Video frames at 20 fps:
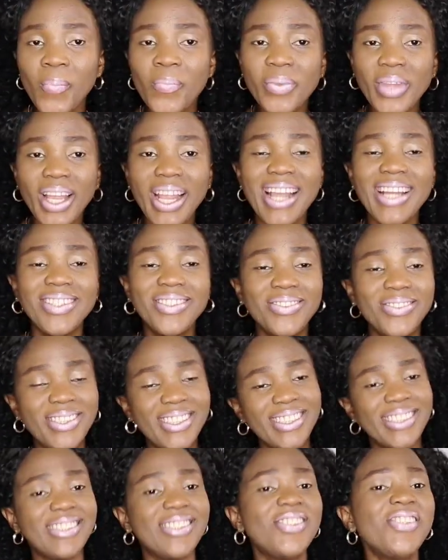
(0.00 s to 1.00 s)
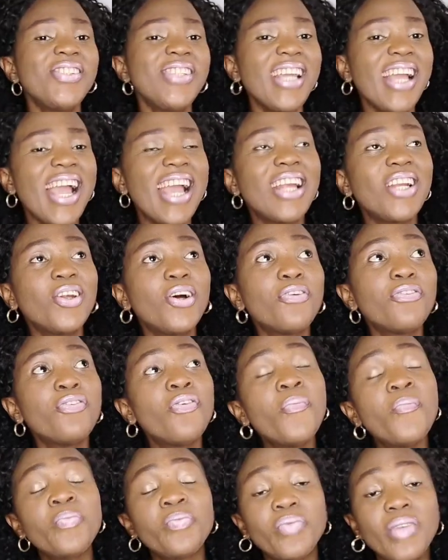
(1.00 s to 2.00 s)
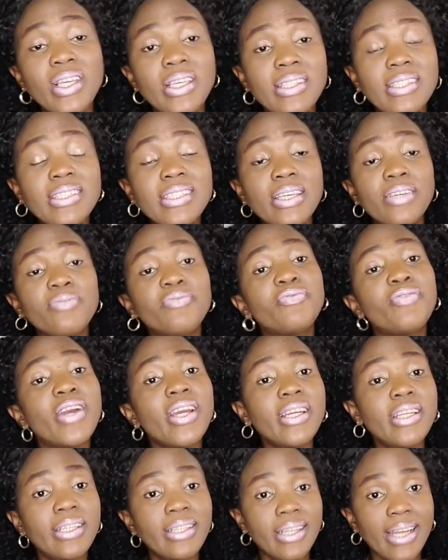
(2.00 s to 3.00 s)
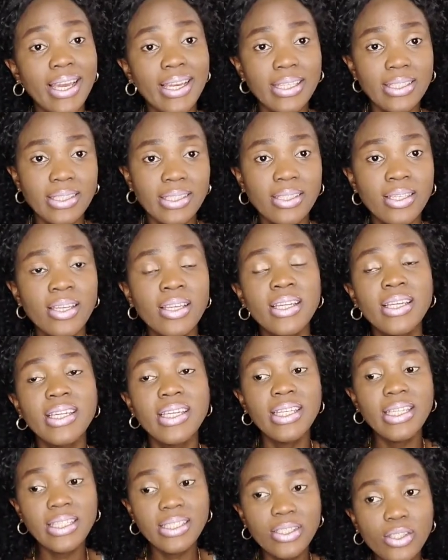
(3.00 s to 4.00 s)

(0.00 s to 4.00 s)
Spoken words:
that kind of thing. So yeah, I love, it's a very nice. Is